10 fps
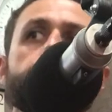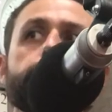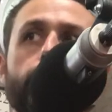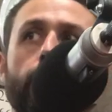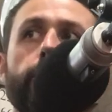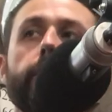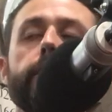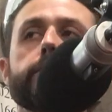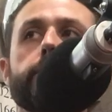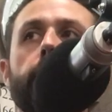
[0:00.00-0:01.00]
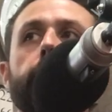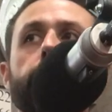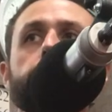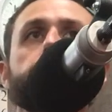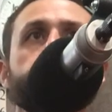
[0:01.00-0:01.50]
if you don't, it's going to
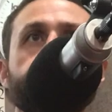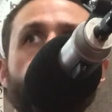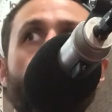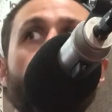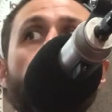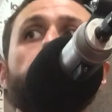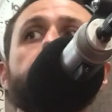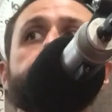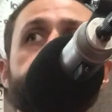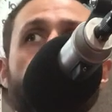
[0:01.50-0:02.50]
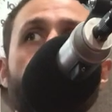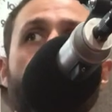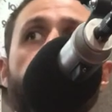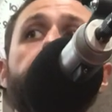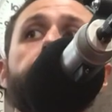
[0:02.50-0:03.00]
show up
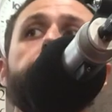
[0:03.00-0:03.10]
somewhere,